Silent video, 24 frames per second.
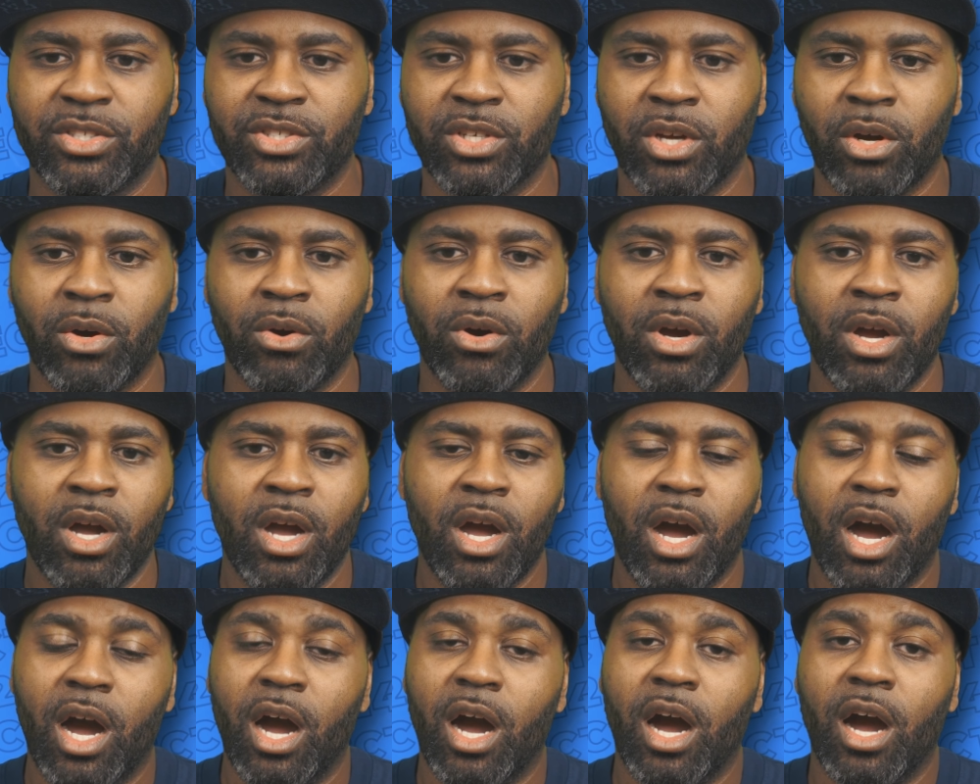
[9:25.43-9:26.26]
So,
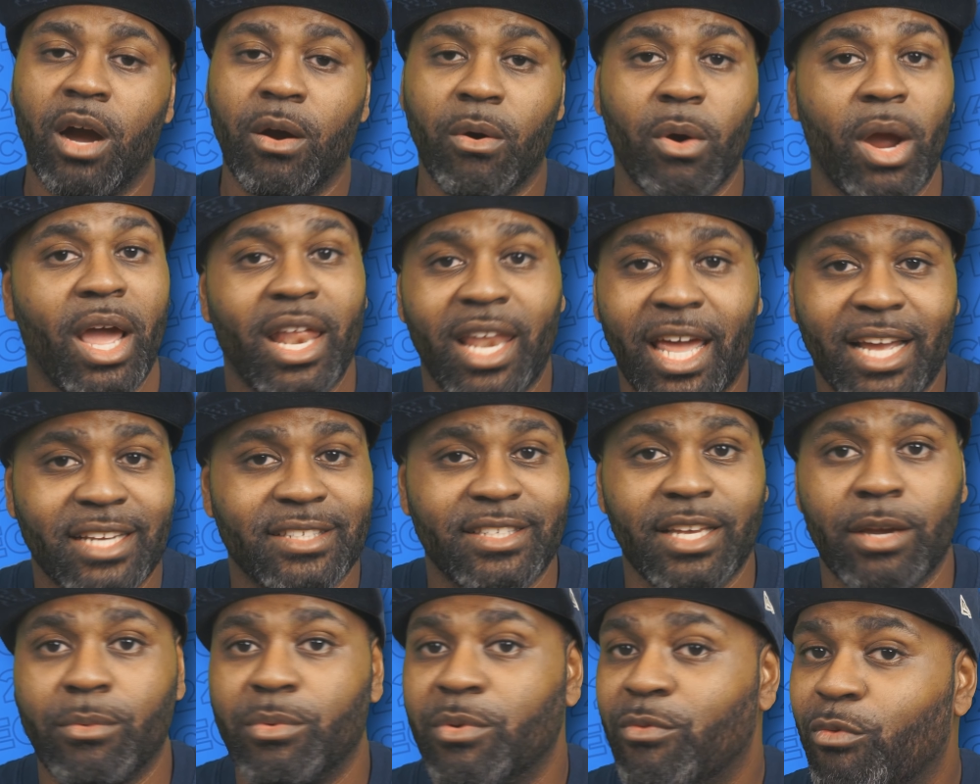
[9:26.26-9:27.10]
uh, like I
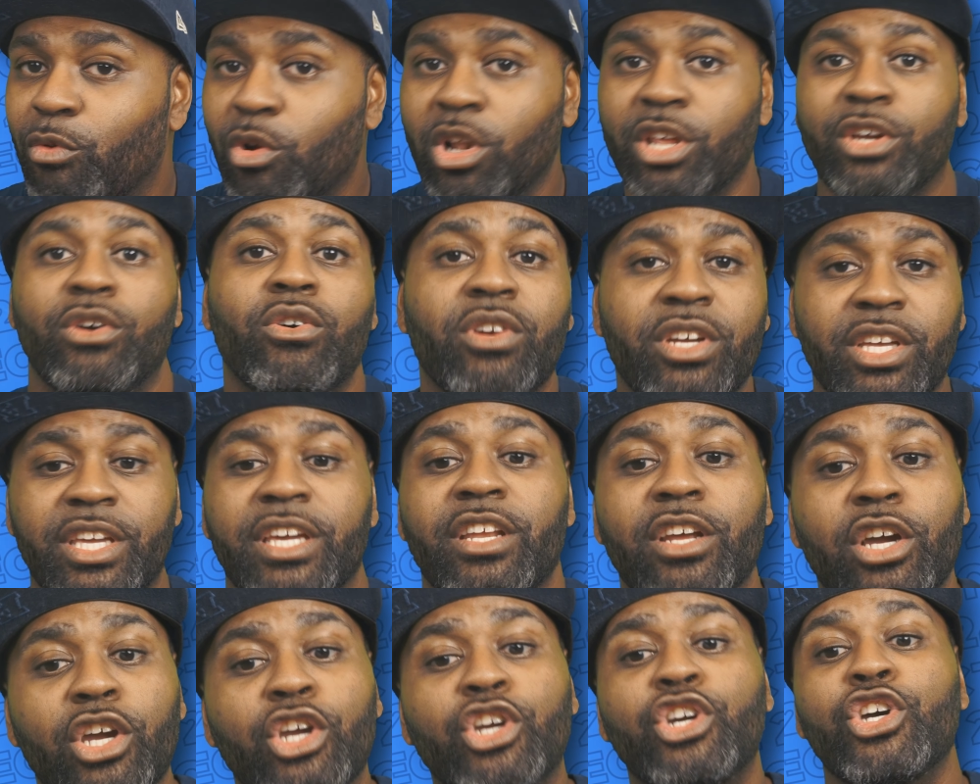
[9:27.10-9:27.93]
said, we're really going to
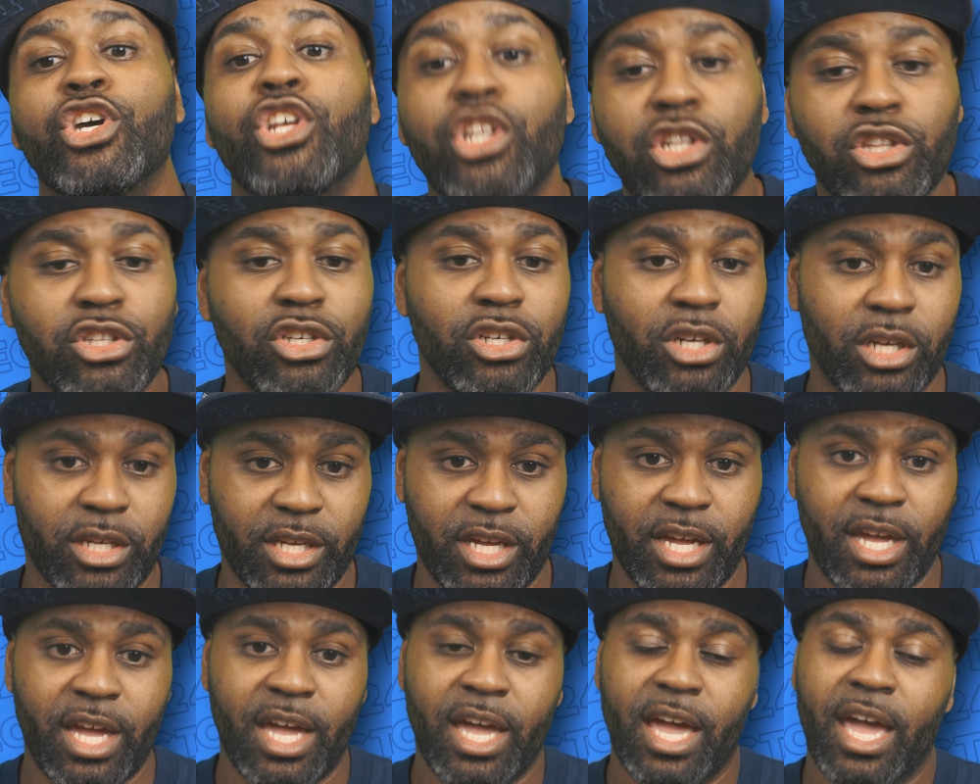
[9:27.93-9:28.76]
get a good look